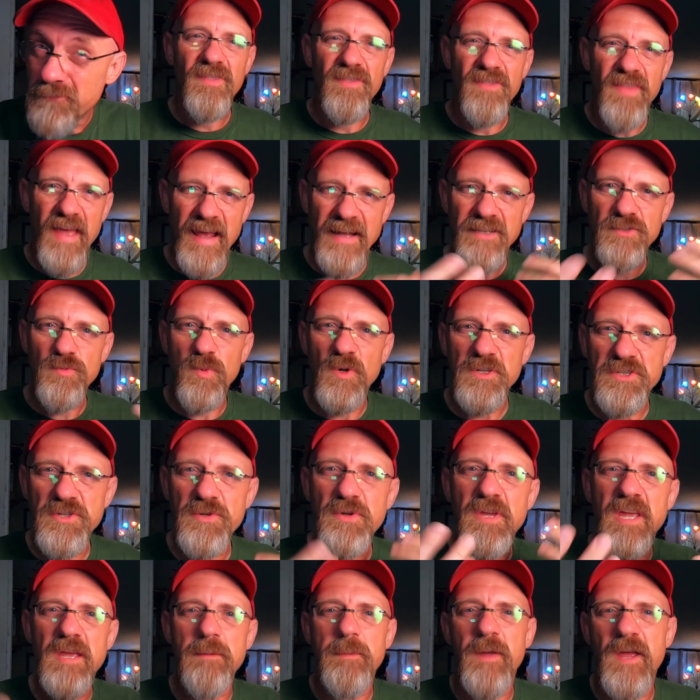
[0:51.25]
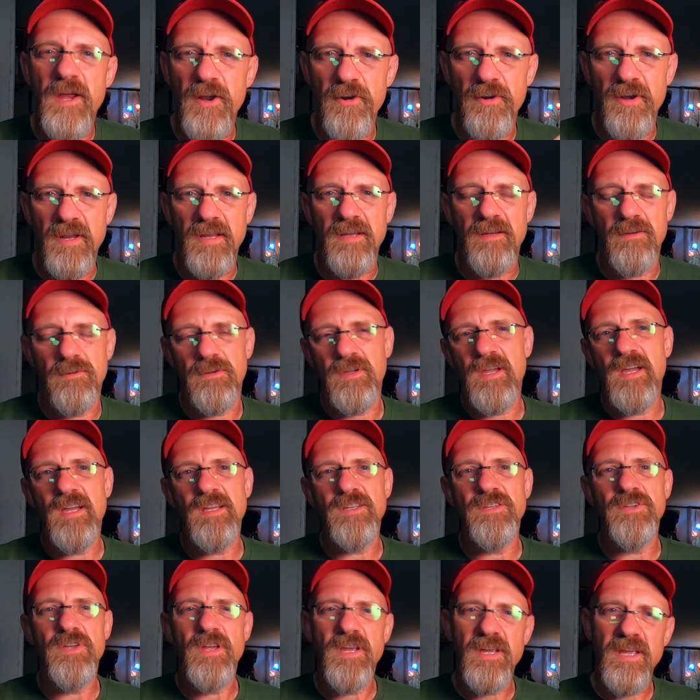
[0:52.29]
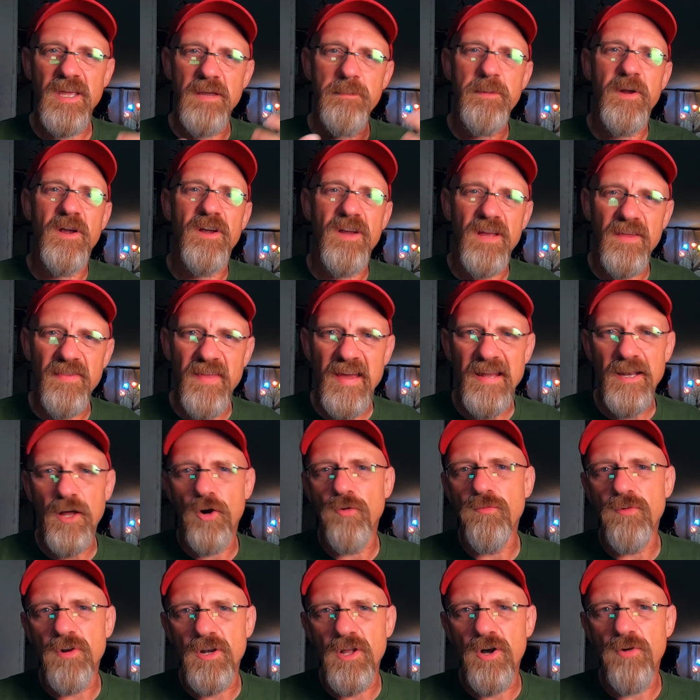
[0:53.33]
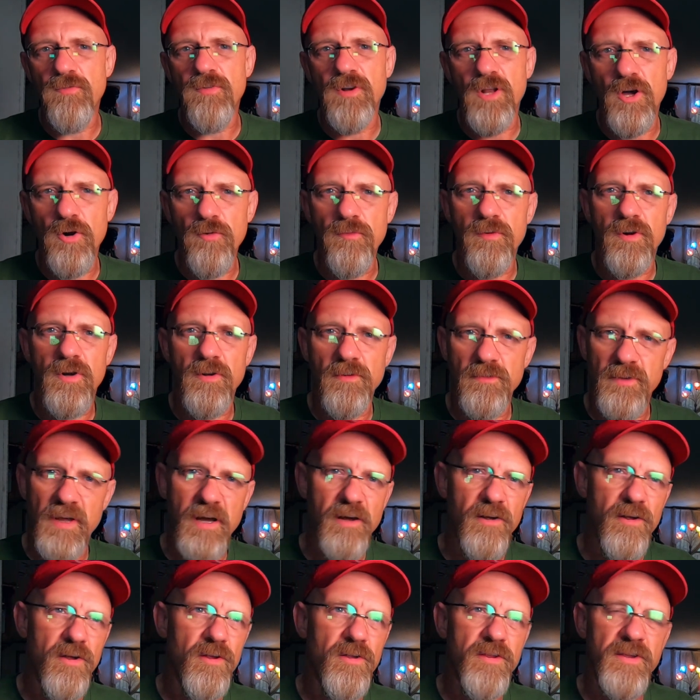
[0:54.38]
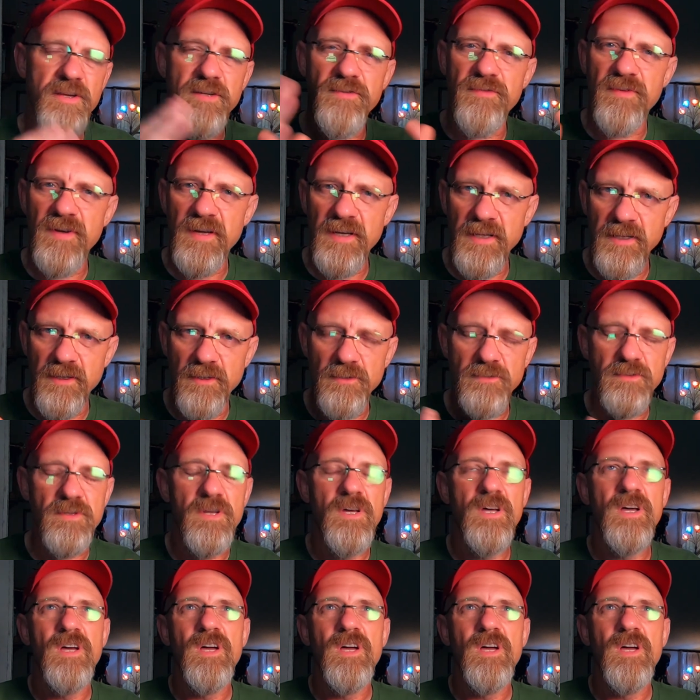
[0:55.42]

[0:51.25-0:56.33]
That's what you keep hearing, okay? You keep hearing that over and over and over on all these videos.